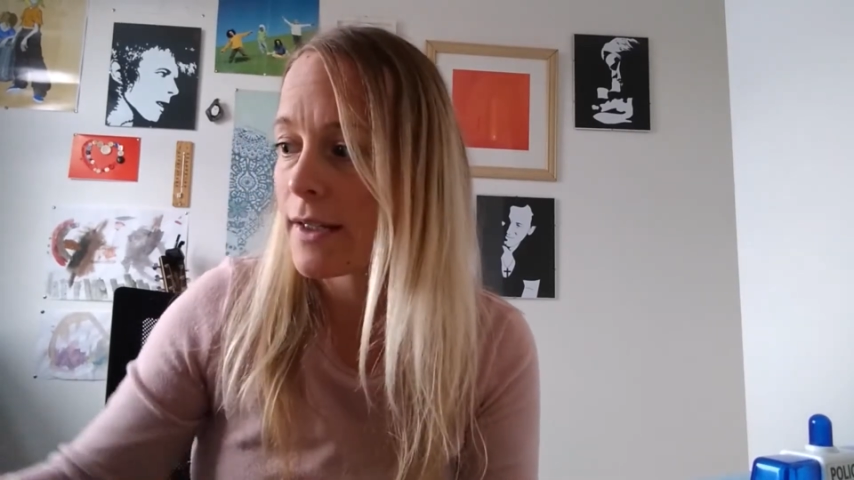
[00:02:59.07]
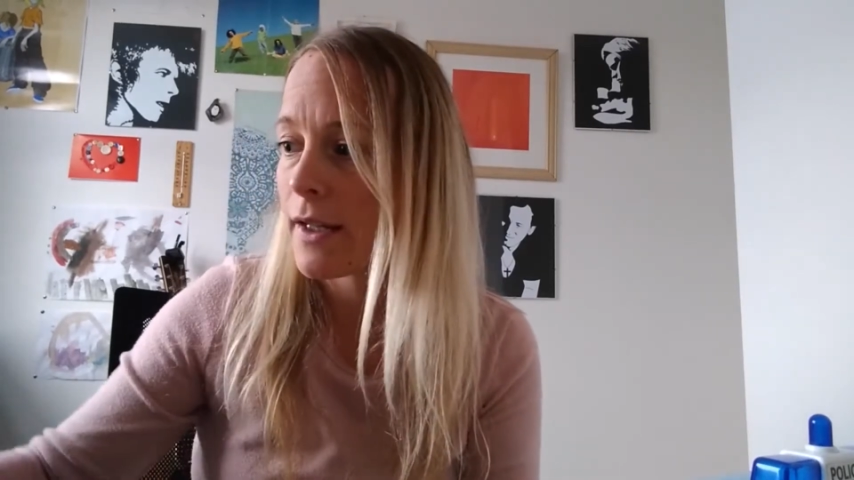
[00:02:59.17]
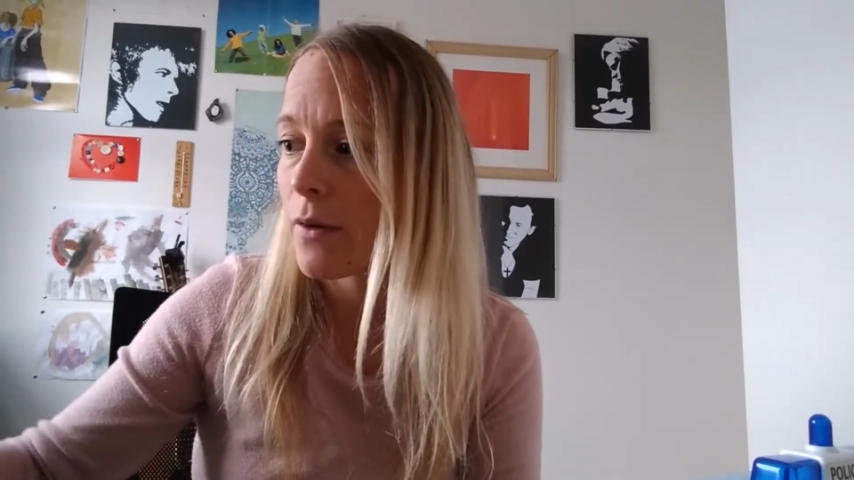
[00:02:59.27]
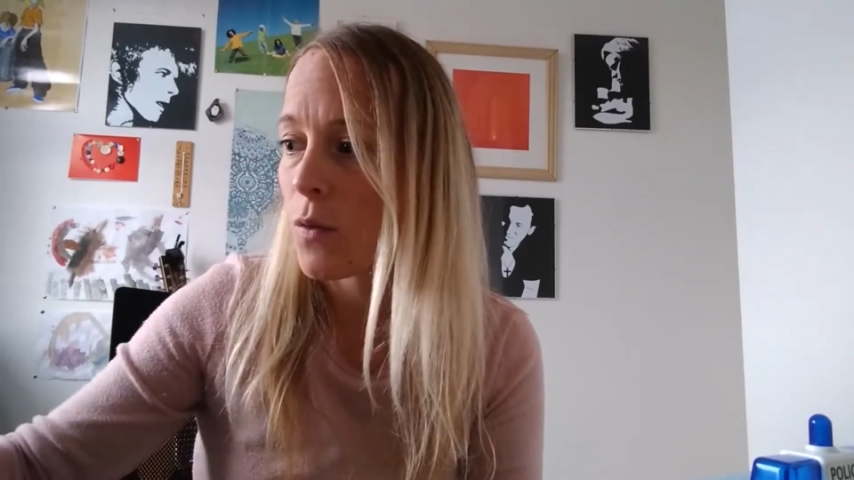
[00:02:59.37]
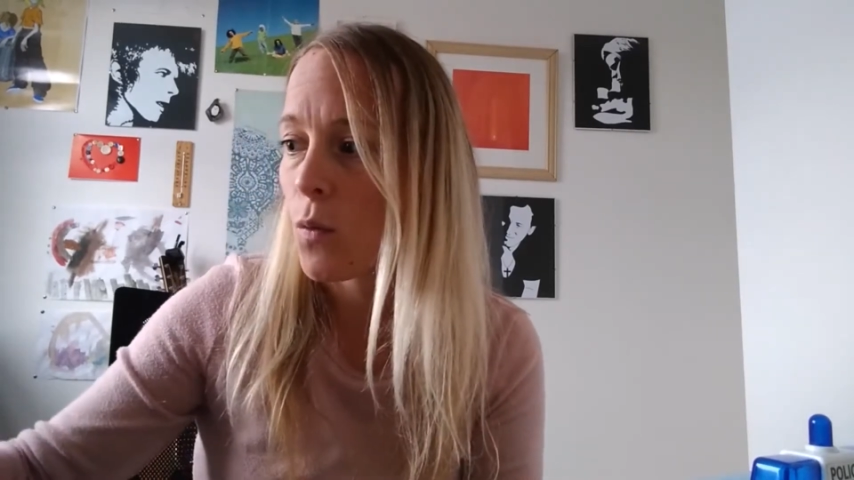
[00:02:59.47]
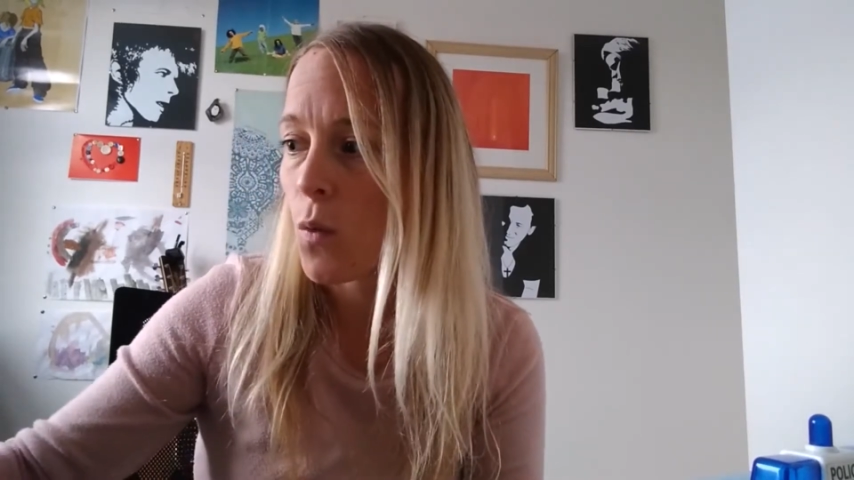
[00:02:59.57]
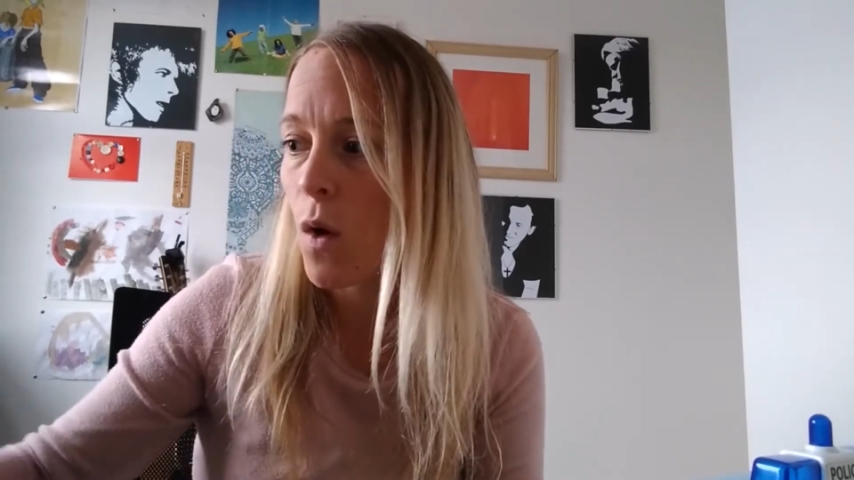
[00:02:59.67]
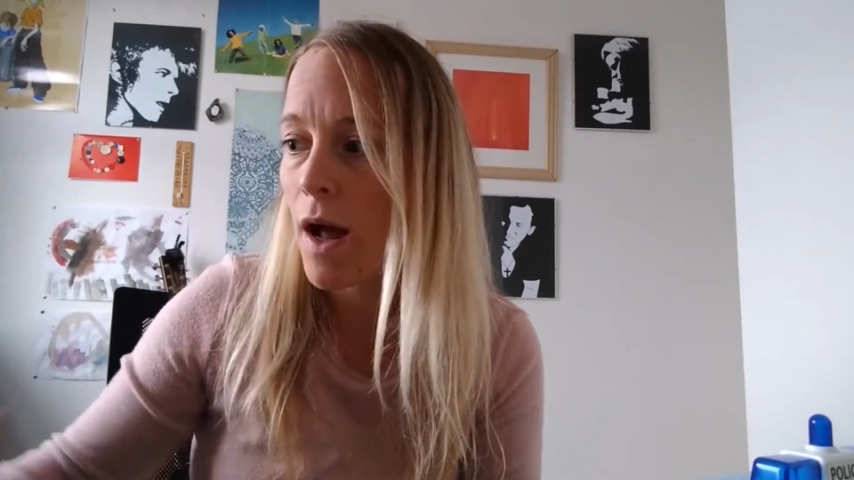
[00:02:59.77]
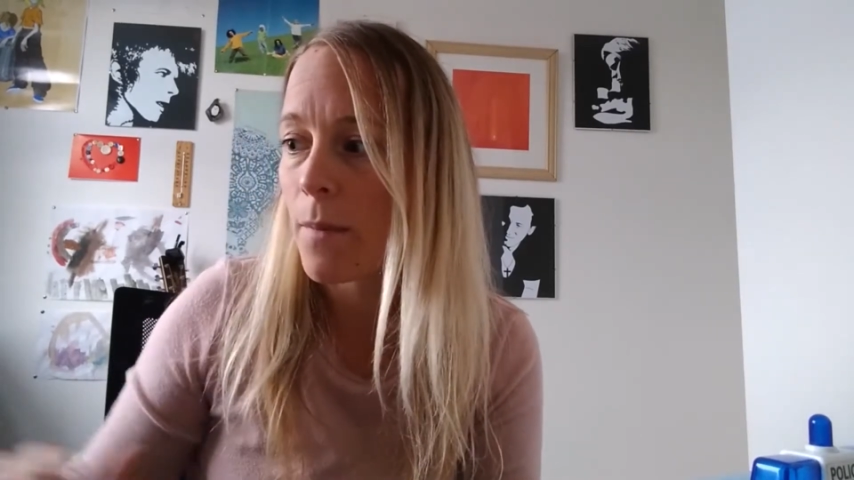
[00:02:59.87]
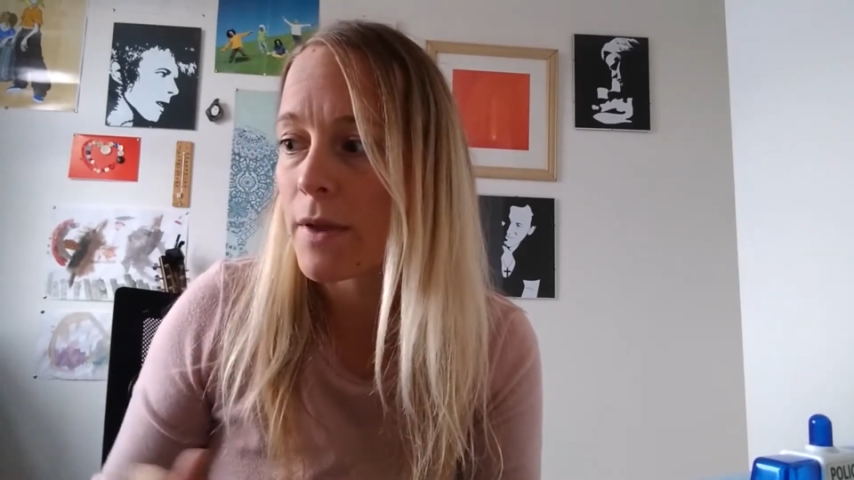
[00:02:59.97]
So
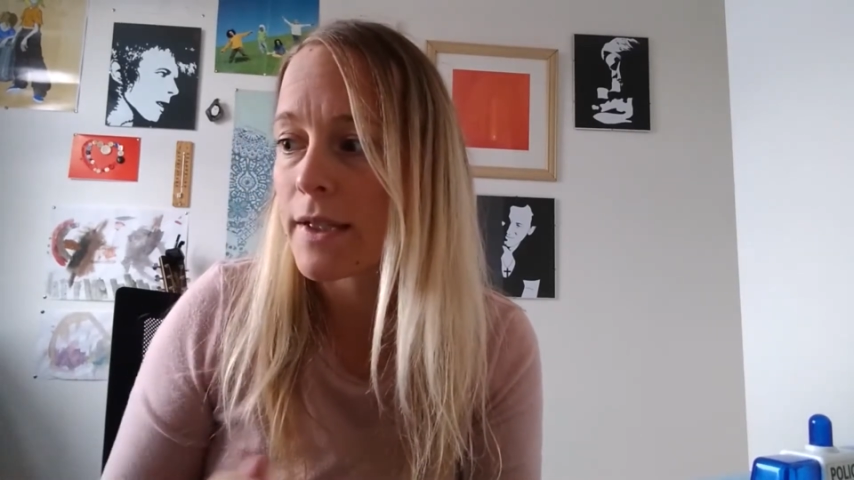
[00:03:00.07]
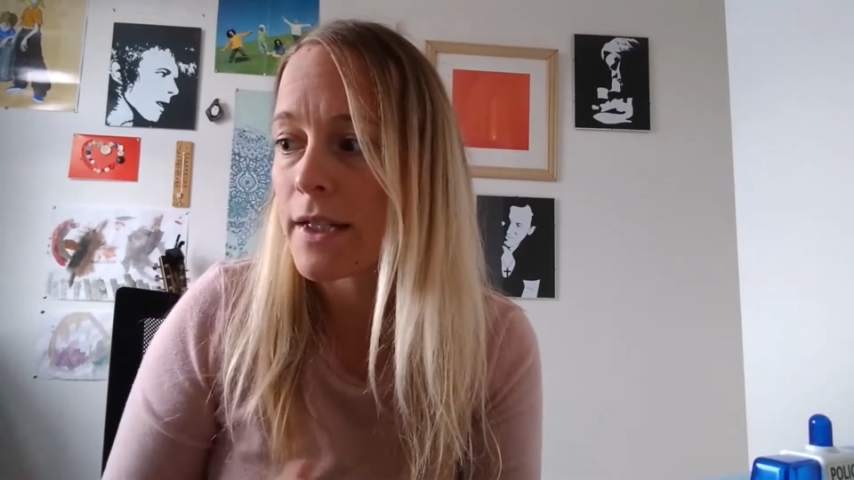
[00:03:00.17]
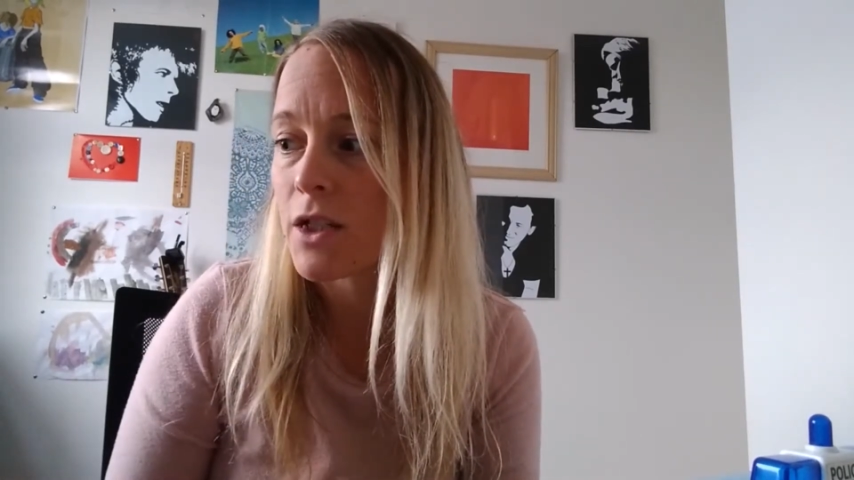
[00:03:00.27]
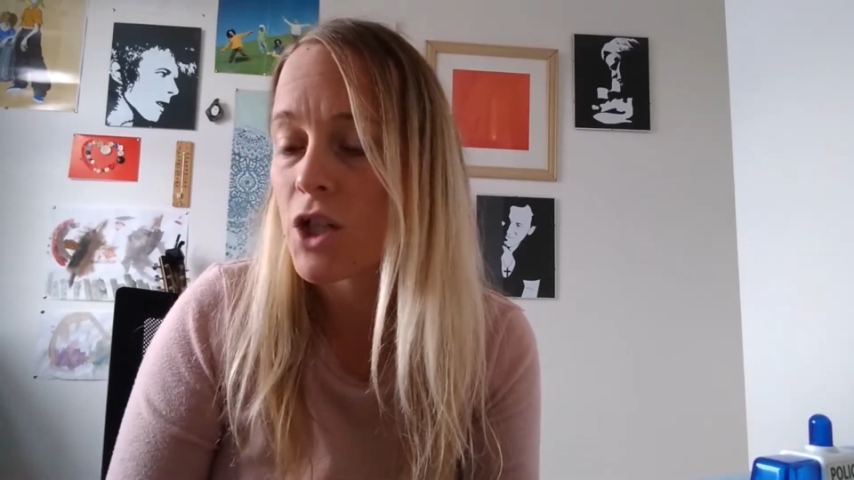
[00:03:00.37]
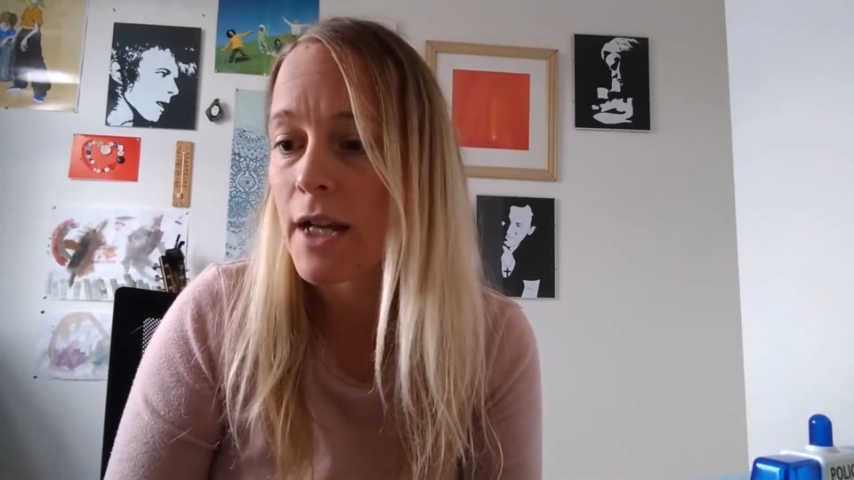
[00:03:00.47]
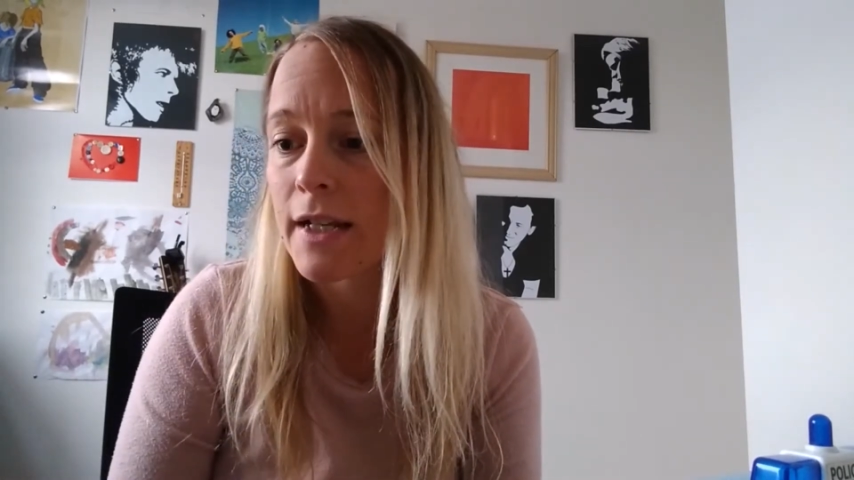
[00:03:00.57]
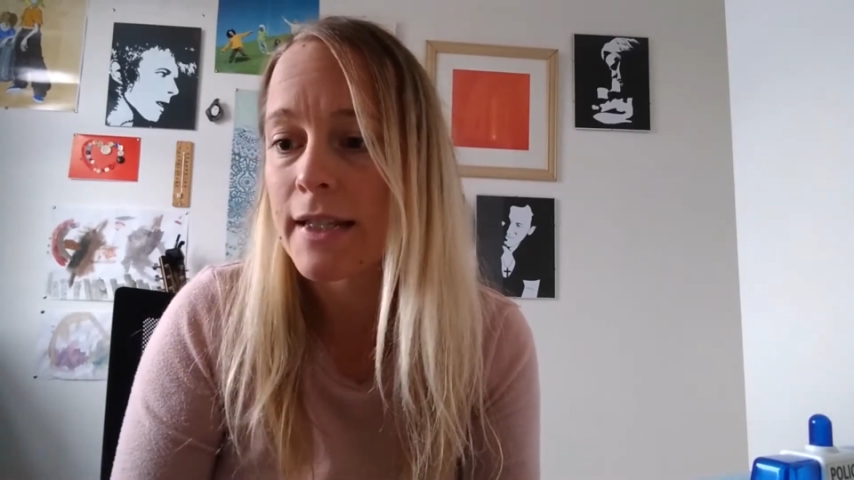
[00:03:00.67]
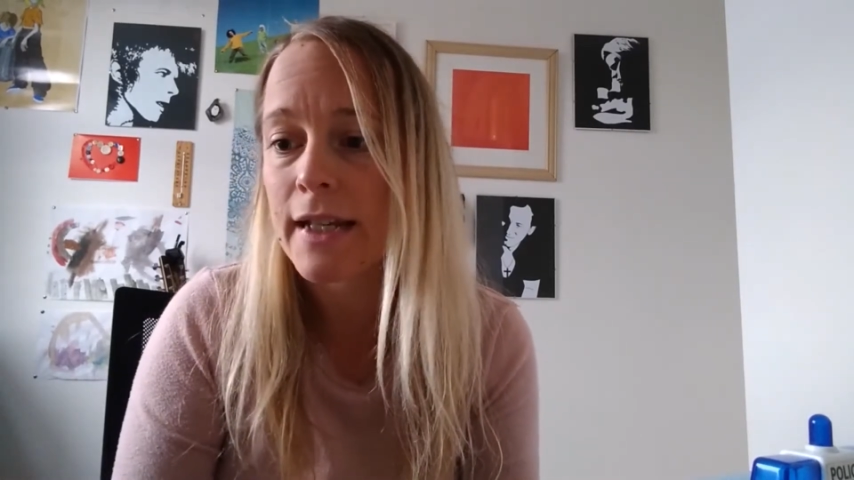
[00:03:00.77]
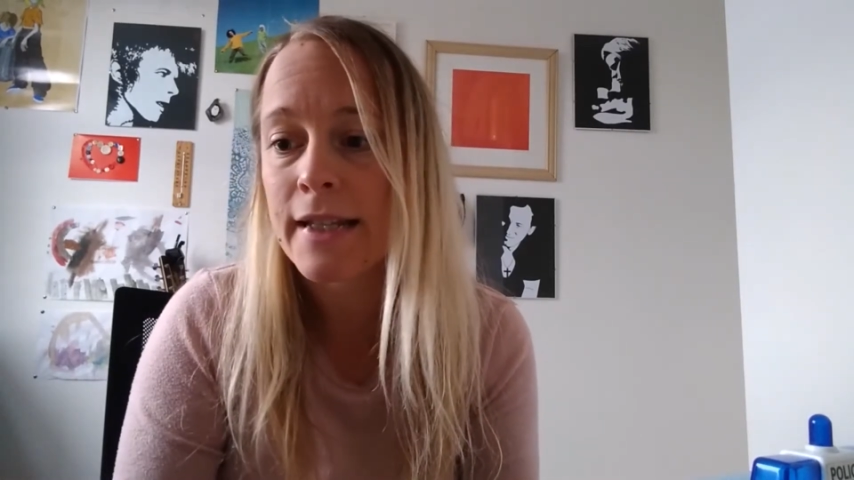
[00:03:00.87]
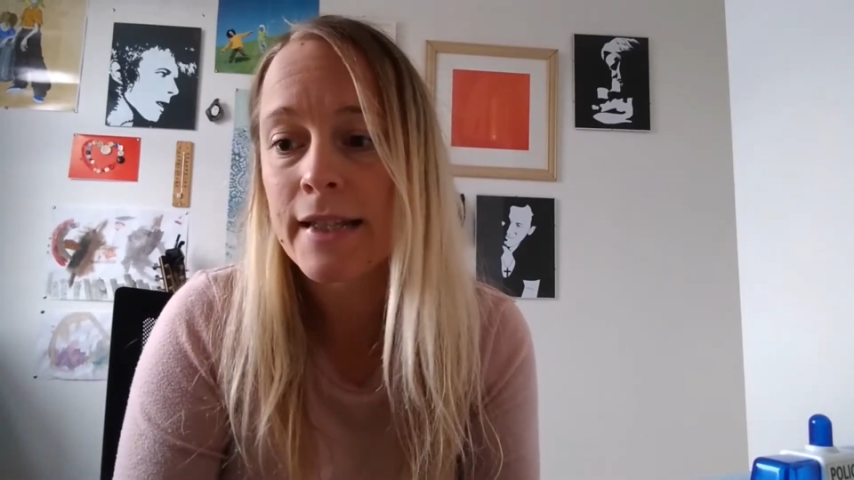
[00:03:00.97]
what happened in
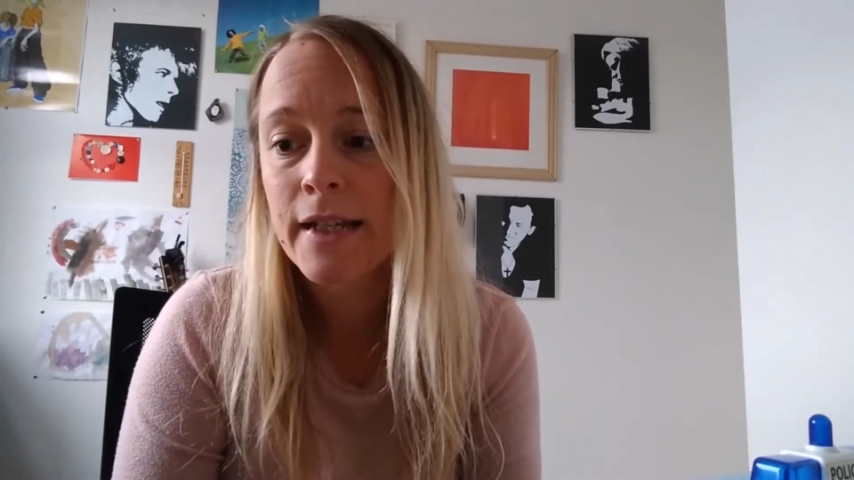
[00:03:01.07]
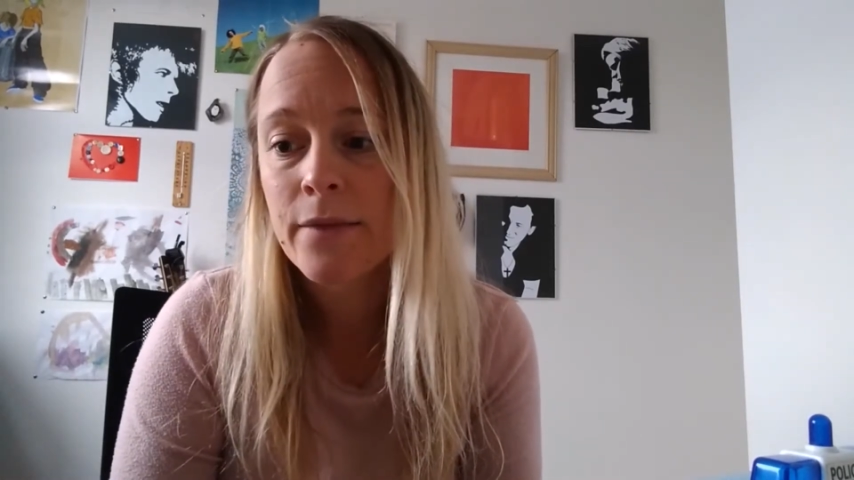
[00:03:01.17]
Genesis?